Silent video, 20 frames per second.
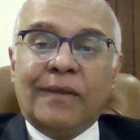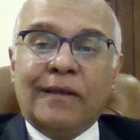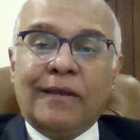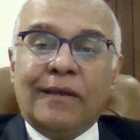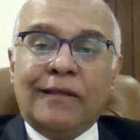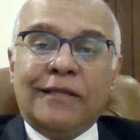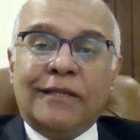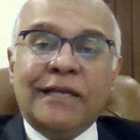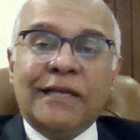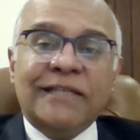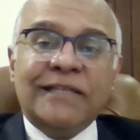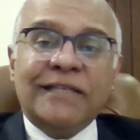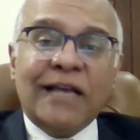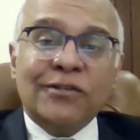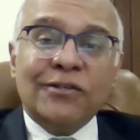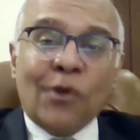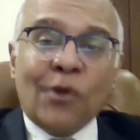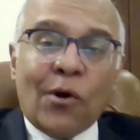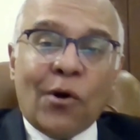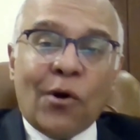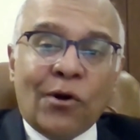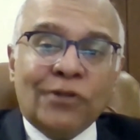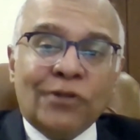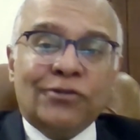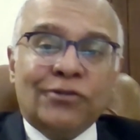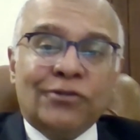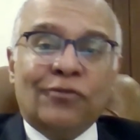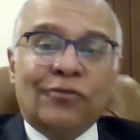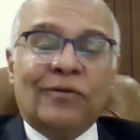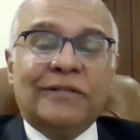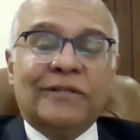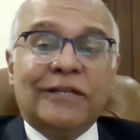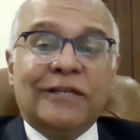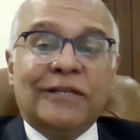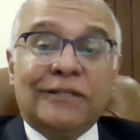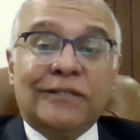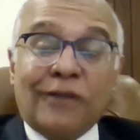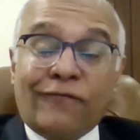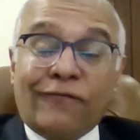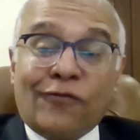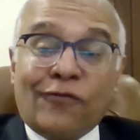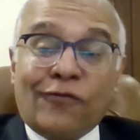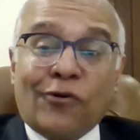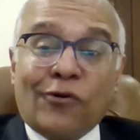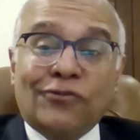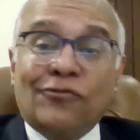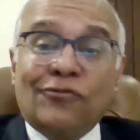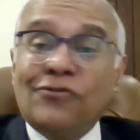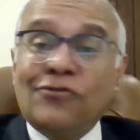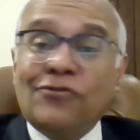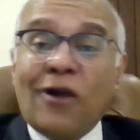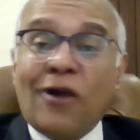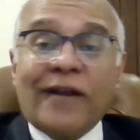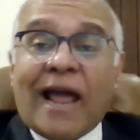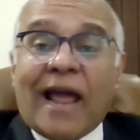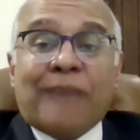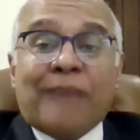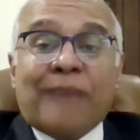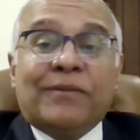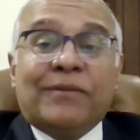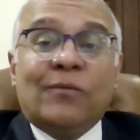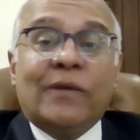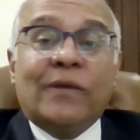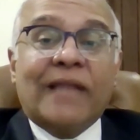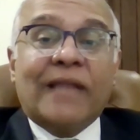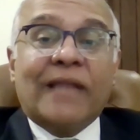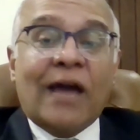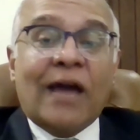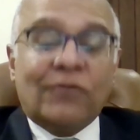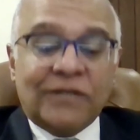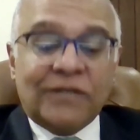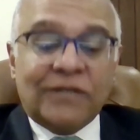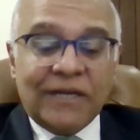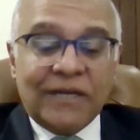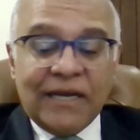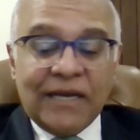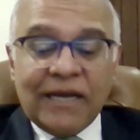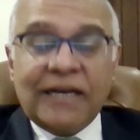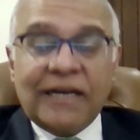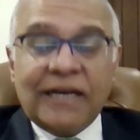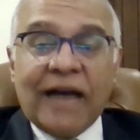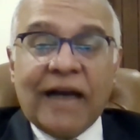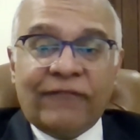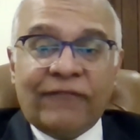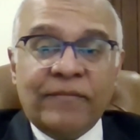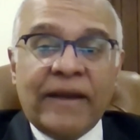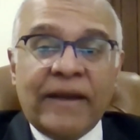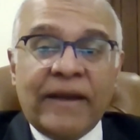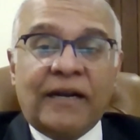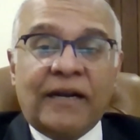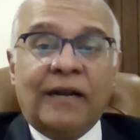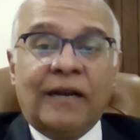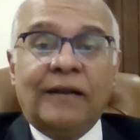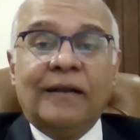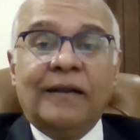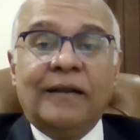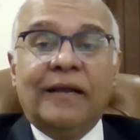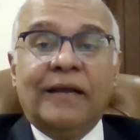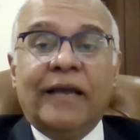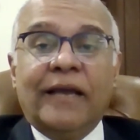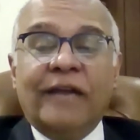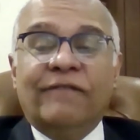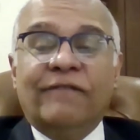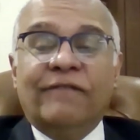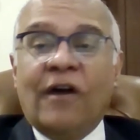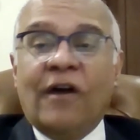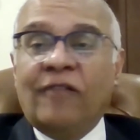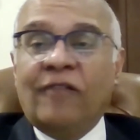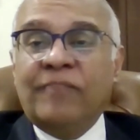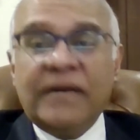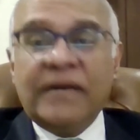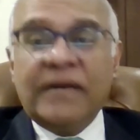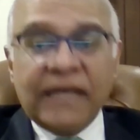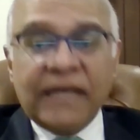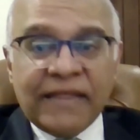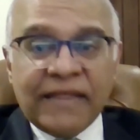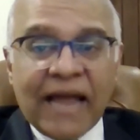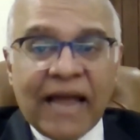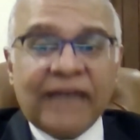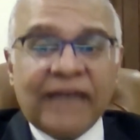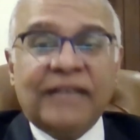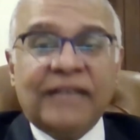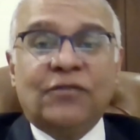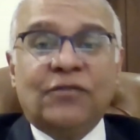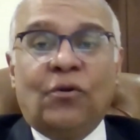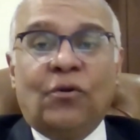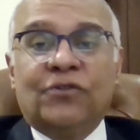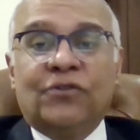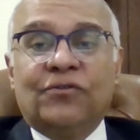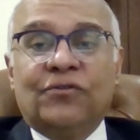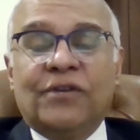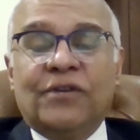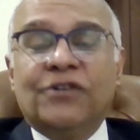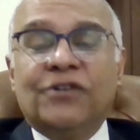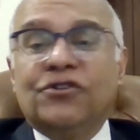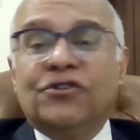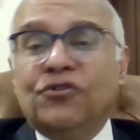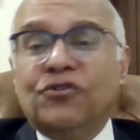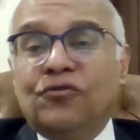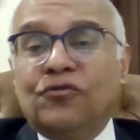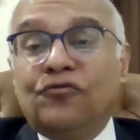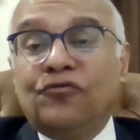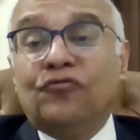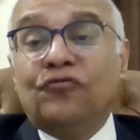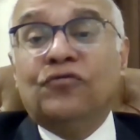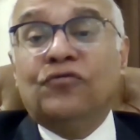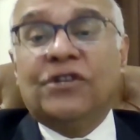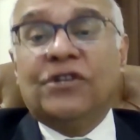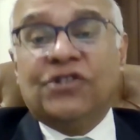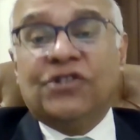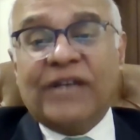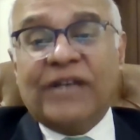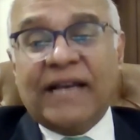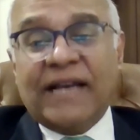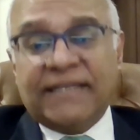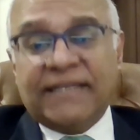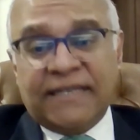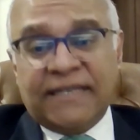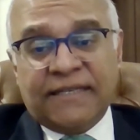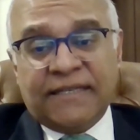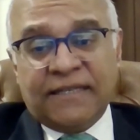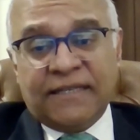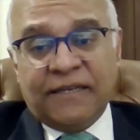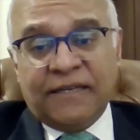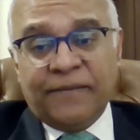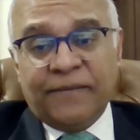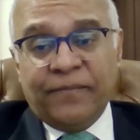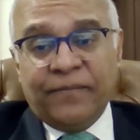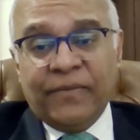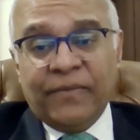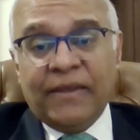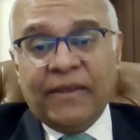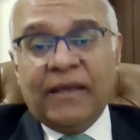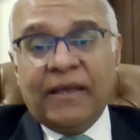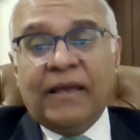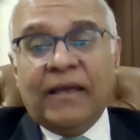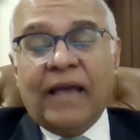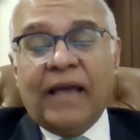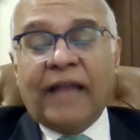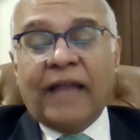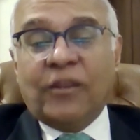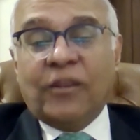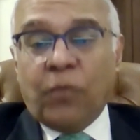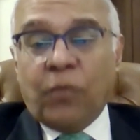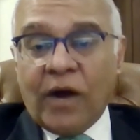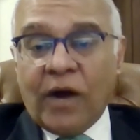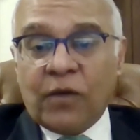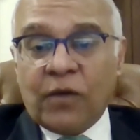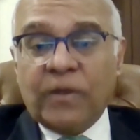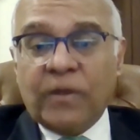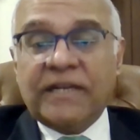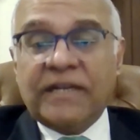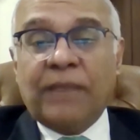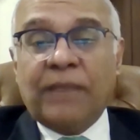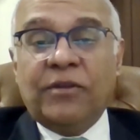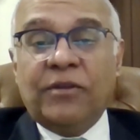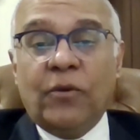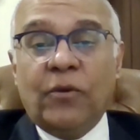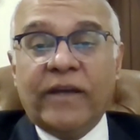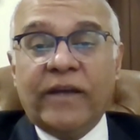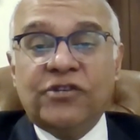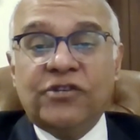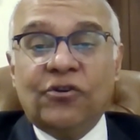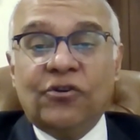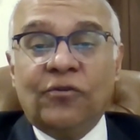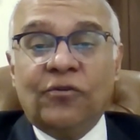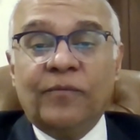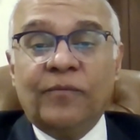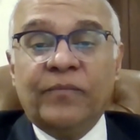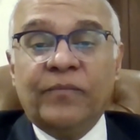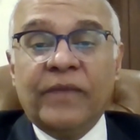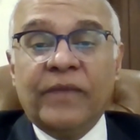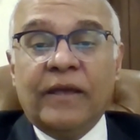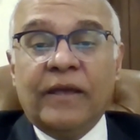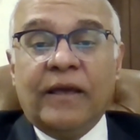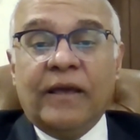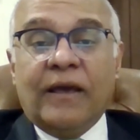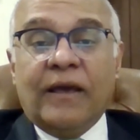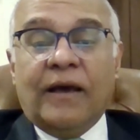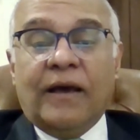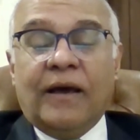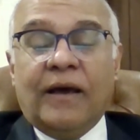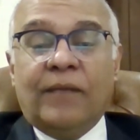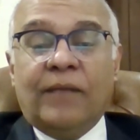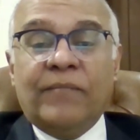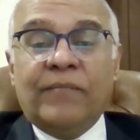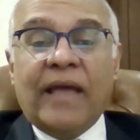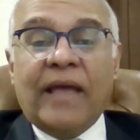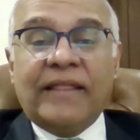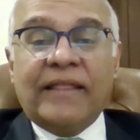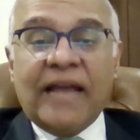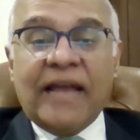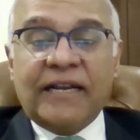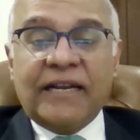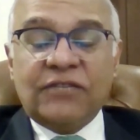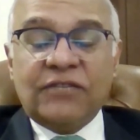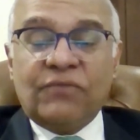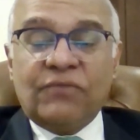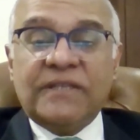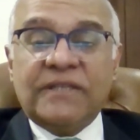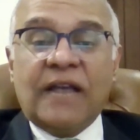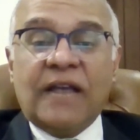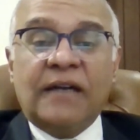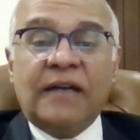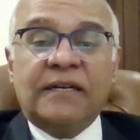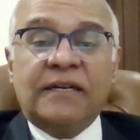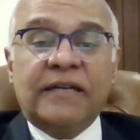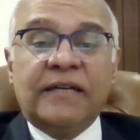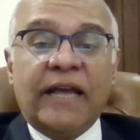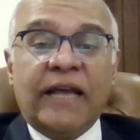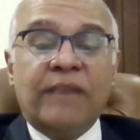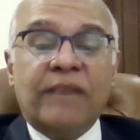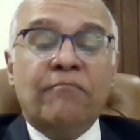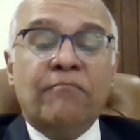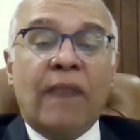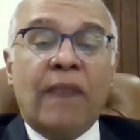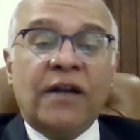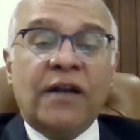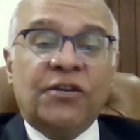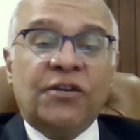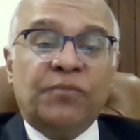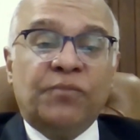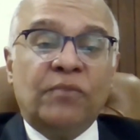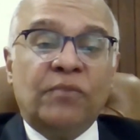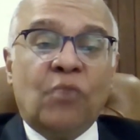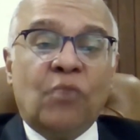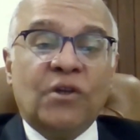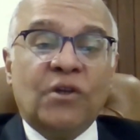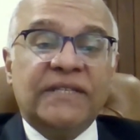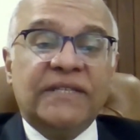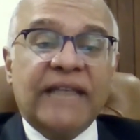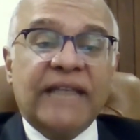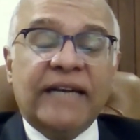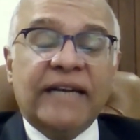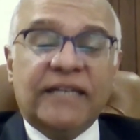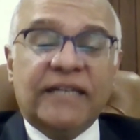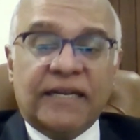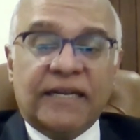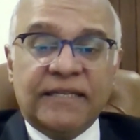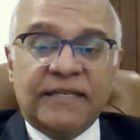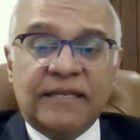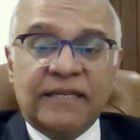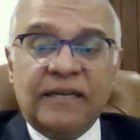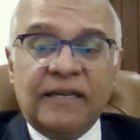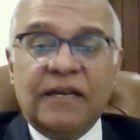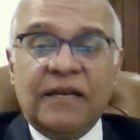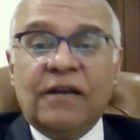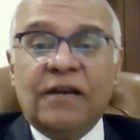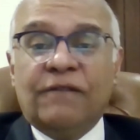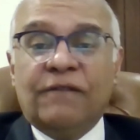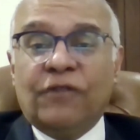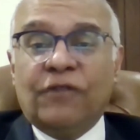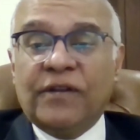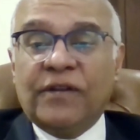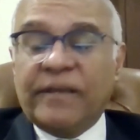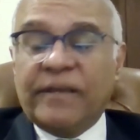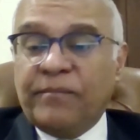This, of course, could not happen without governmental involvement, and that has also continued through the GICC and the work with WHO. And that has resulted in multiple more centers for